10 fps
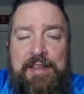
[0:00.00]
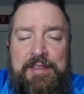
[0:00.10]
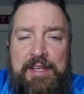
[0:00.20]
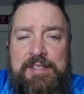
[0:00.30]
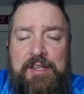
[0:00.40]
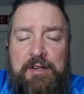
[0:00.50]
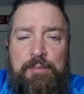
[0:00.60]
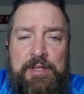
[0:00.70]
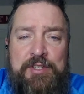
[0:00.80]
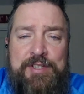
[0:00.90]
I think he's going to
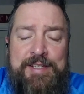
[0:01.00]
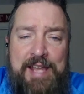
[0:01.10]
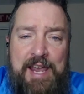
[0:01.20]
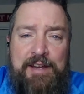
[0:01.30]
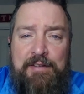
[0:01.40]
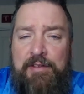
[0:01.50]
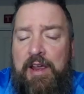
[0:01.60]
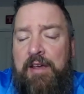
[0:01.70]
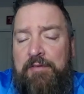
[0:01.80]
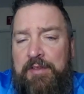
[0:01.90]
pitch today, and if
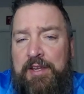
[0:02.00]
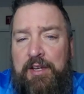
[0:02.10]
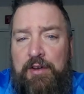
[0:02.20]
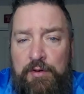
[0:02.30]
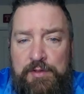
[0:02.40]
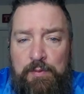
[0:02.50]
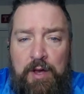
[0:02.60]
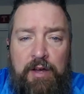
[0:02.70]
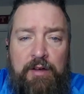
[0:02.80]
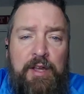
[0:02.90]
everything goes
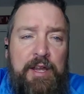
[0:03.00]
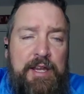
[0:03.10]
well,